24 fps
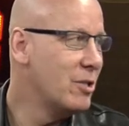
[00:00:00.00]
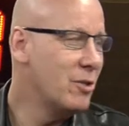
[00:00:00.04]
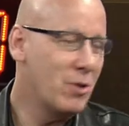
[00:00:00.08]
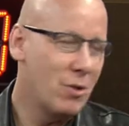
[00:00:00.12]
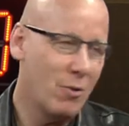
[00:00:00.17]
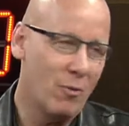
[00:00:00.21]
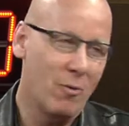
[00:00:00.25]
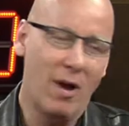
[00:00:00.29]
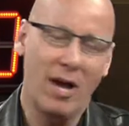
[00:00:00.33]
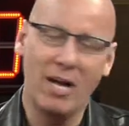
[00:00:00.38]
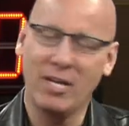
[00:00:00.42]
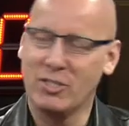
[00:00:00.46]

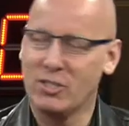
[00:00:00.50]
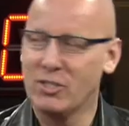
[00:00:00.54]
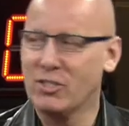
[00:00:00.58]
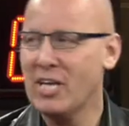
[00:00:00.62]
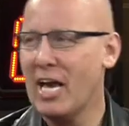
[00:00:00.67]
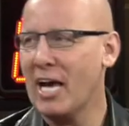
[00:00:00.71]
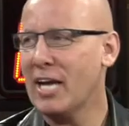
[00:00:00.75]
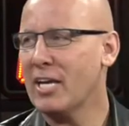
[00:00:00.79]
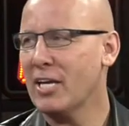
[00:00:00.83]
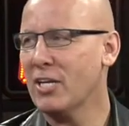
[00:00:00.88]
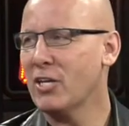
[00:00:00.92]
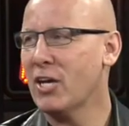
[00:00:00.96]
You're right.
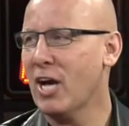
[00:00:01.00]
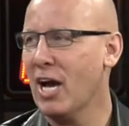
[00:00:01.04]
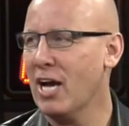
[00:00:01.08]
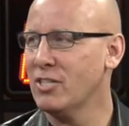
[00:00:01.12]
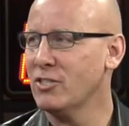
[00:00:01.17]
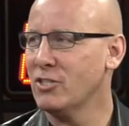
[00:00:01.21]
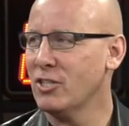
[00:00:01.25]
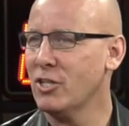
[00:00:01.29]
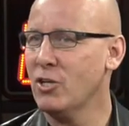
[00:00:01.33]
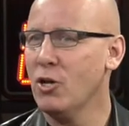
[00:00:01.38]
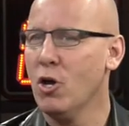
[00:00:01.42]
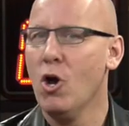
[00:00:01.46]
Second
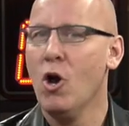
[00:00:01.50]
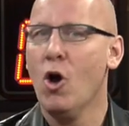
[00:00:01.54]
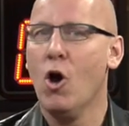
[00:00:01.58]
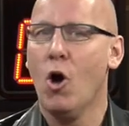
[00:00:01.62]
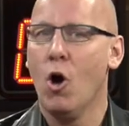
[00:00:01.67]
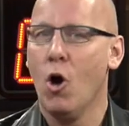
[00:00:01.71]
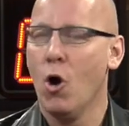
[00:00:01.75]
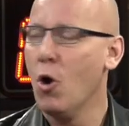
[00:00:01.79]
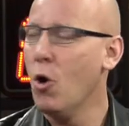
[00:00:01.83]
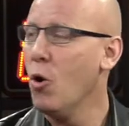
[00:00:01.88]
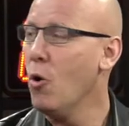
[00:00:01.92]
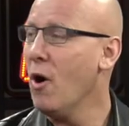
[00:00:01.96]
cousin,
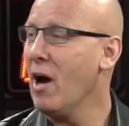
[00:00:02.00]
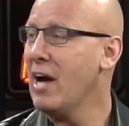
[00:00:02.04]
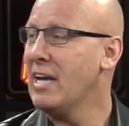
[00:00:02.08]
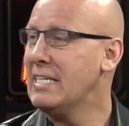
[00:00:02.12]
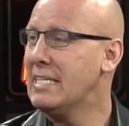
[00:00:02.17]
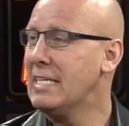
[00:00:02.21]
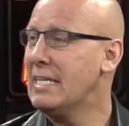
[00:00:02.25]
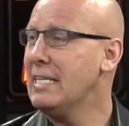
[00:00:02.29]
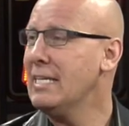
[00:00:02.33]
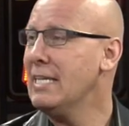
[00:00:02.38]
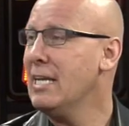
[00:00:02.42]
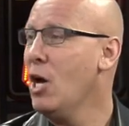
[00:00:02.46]

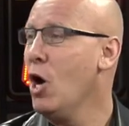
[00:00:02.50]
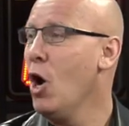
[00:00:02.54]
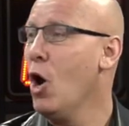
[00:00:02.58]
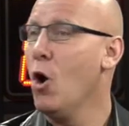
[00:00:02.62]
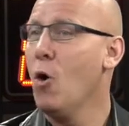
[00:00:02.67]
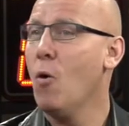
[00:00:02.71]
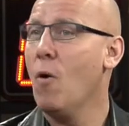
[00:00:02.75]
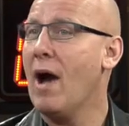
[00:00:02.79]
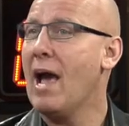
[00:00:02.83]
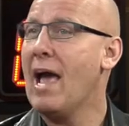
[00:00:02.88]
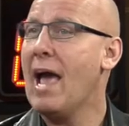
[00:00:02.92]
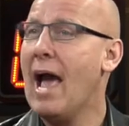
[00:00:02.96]
who I